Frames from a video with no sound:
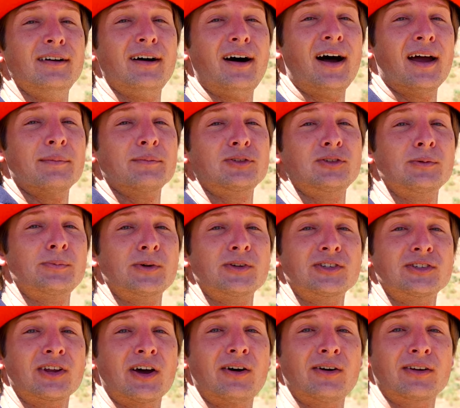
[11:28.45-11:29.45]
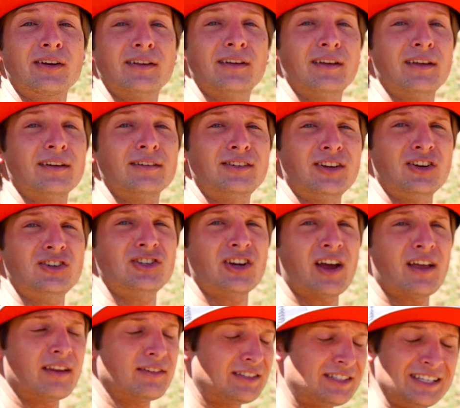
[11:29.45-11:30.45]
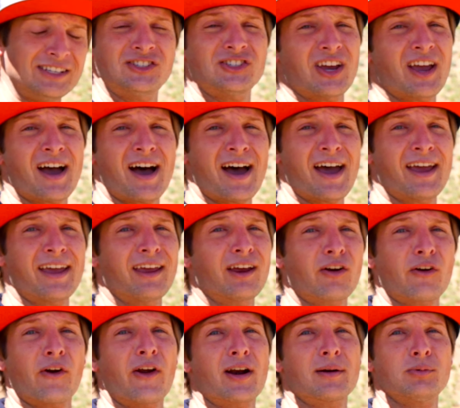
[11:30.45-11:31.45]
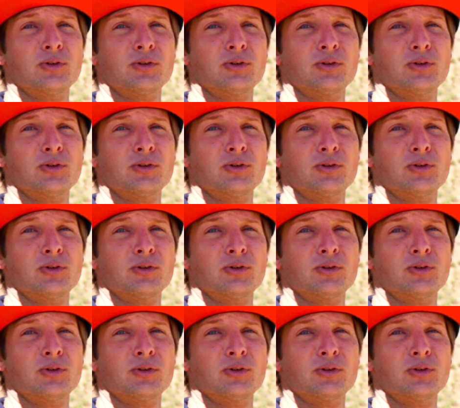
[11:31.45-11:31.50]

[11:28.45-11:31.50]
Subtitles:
I am super stoked. DJI, incredible